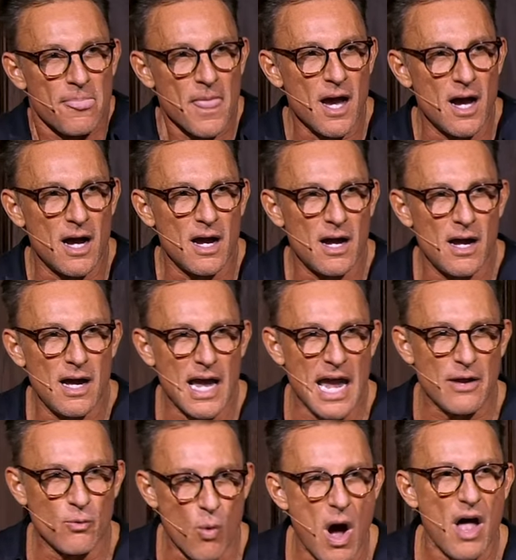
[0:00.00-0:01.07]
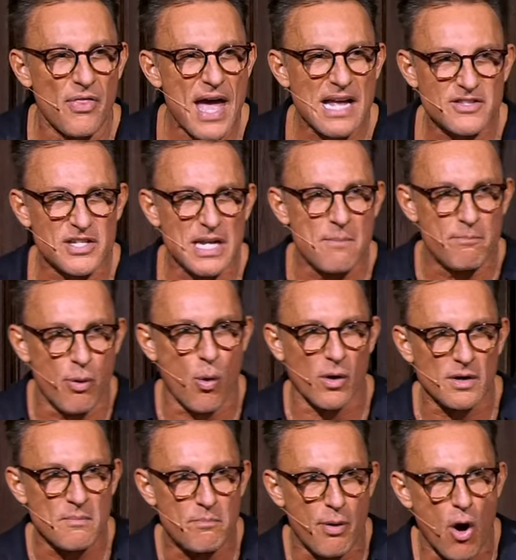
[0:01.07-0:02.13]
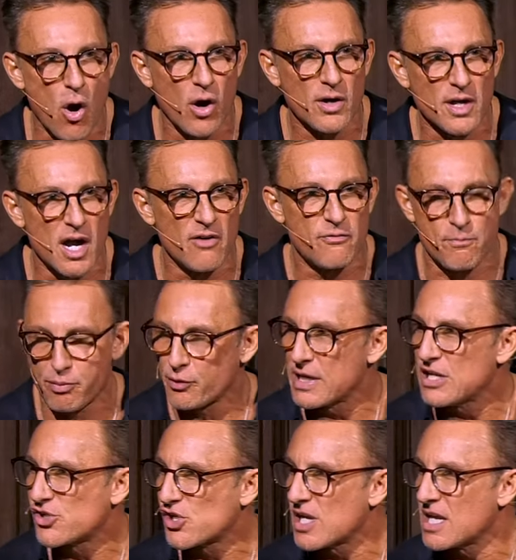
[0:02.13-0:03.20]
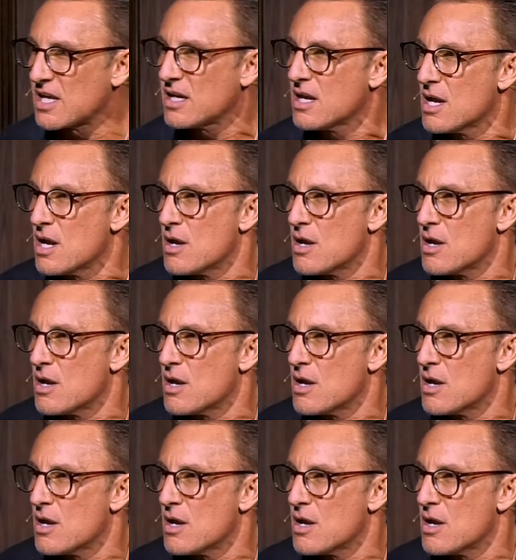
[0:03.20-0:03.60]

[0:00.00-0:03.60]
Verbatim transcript: Uh, and while that's an important part of preaching,